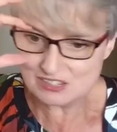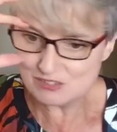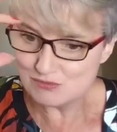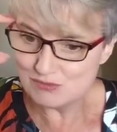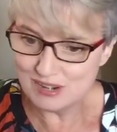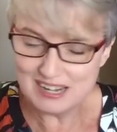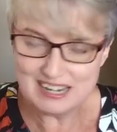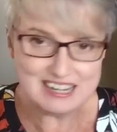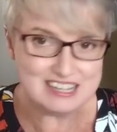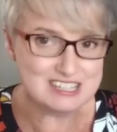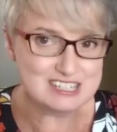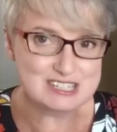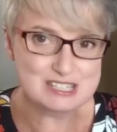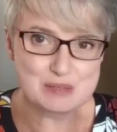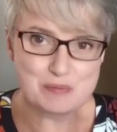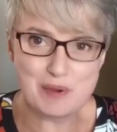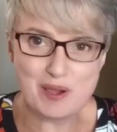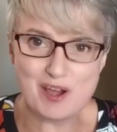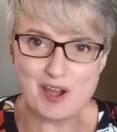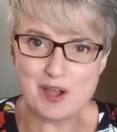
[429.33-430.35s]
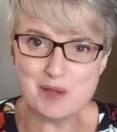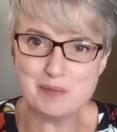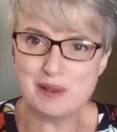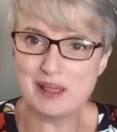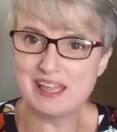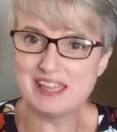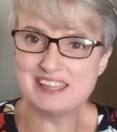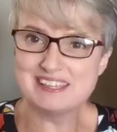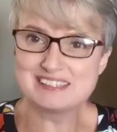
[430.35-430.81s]
Really just the part I
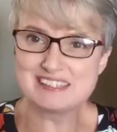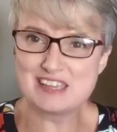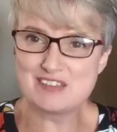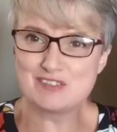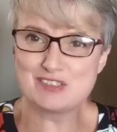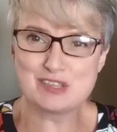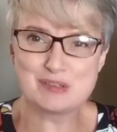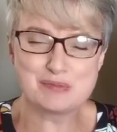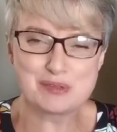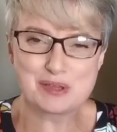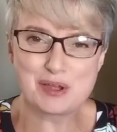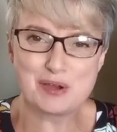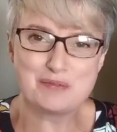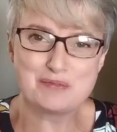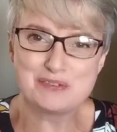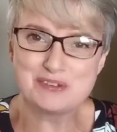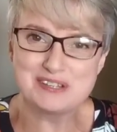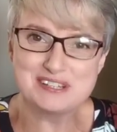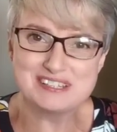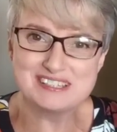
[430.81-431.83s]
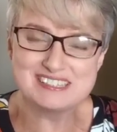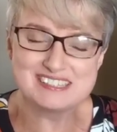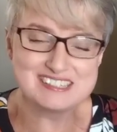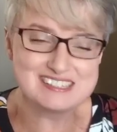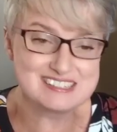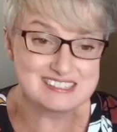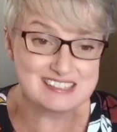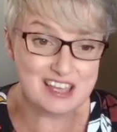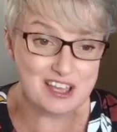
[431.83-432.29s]
play is giving them the confidence
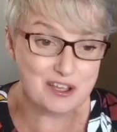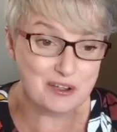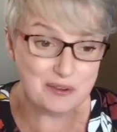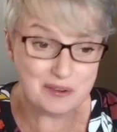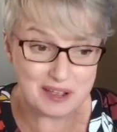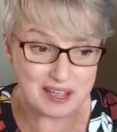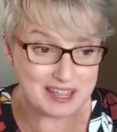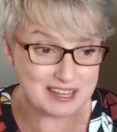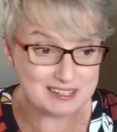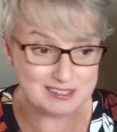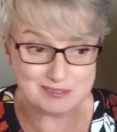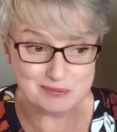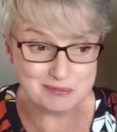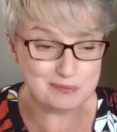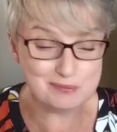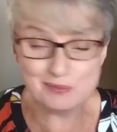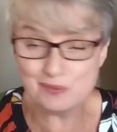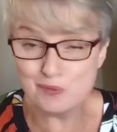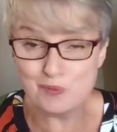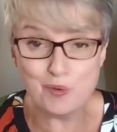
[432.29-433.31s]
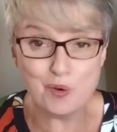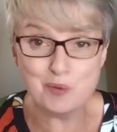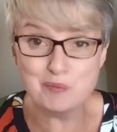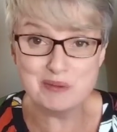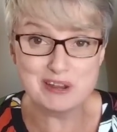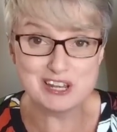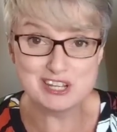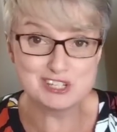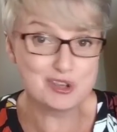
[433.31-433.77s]
to sew, and
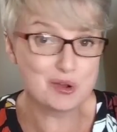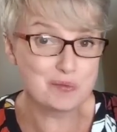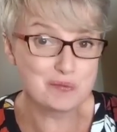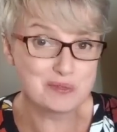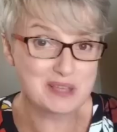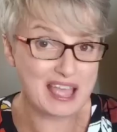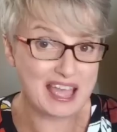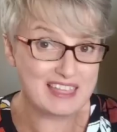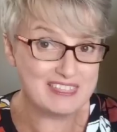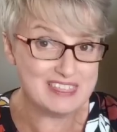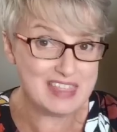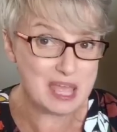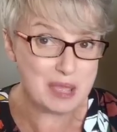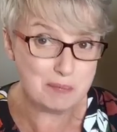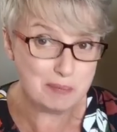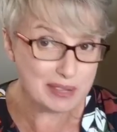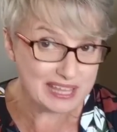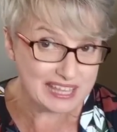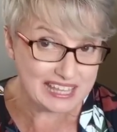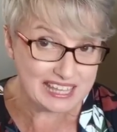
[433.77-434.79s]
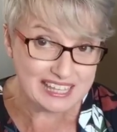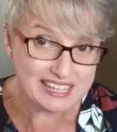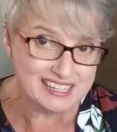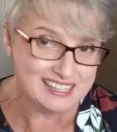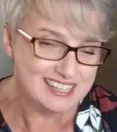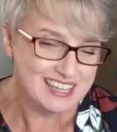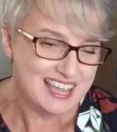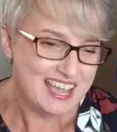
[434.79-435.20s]
what better job can there be?